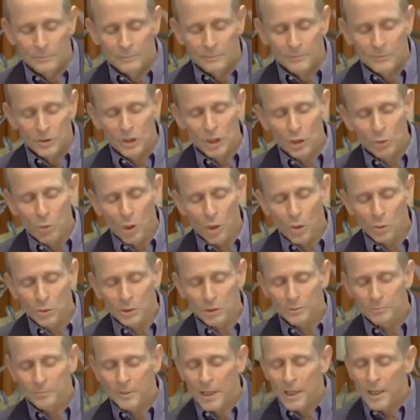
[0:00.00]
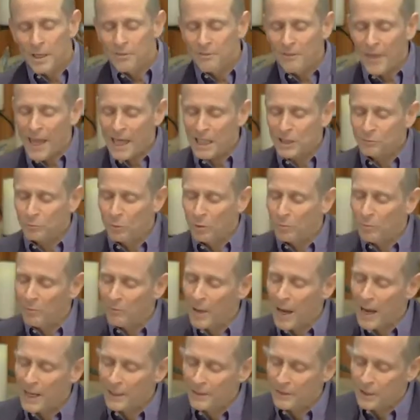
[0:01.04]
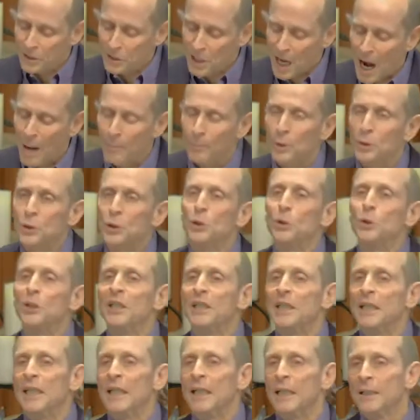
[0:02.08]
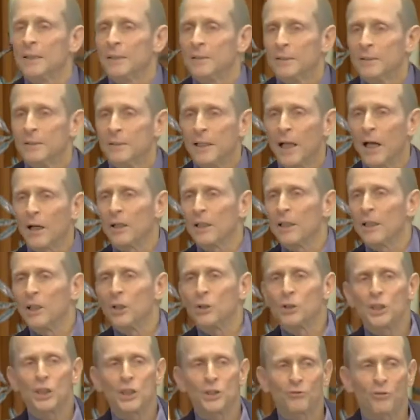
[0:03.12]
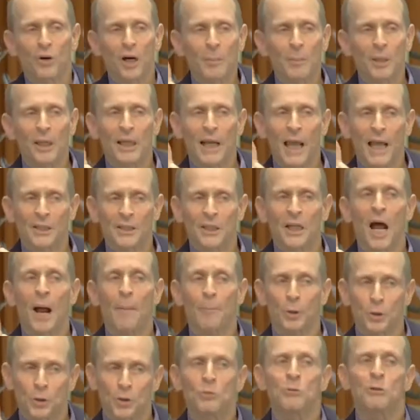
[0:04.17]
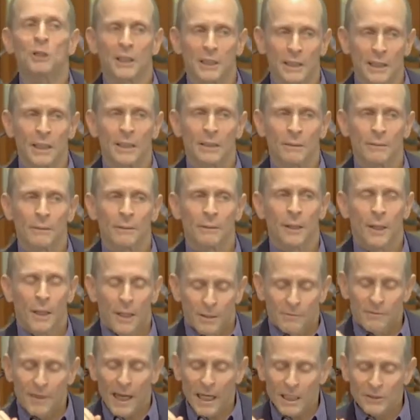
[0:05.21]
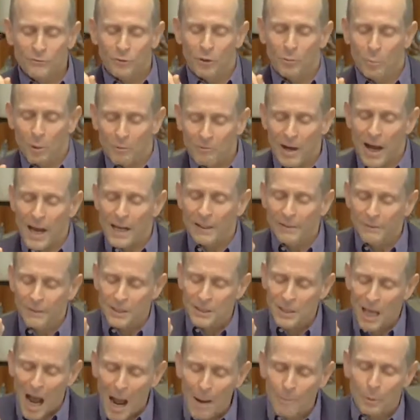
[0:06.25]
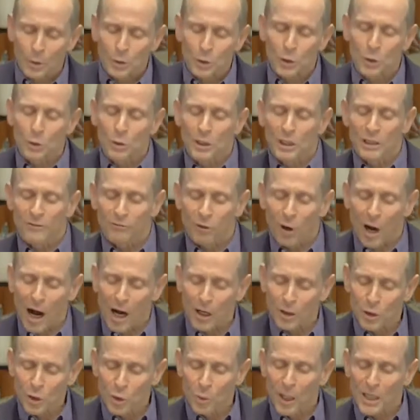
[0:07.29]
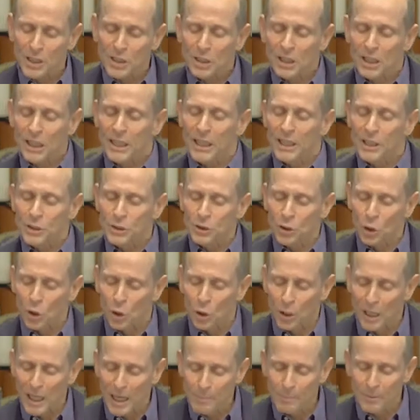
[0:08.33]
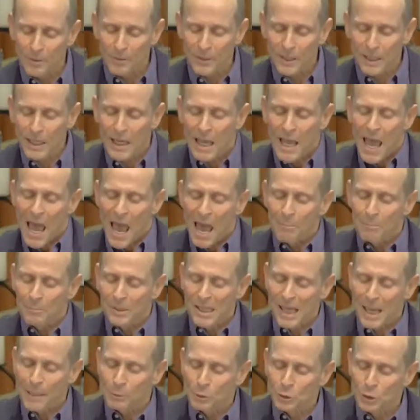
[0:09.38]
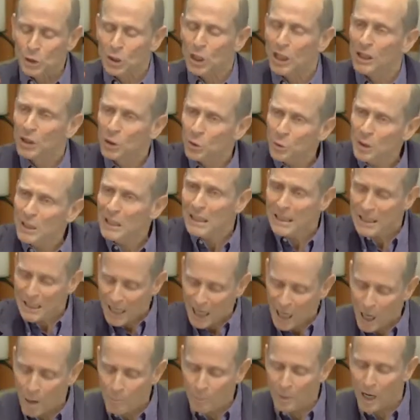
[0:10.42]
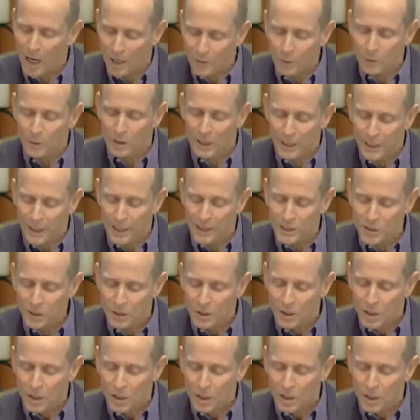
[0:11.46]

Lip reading: She wrote, "Thanks for providing this opportunity." Now, here she's framing it as an opportunity. "Thanks for providing this opportunity for our U.S. kids to learn empathy and be able to concretely help other kids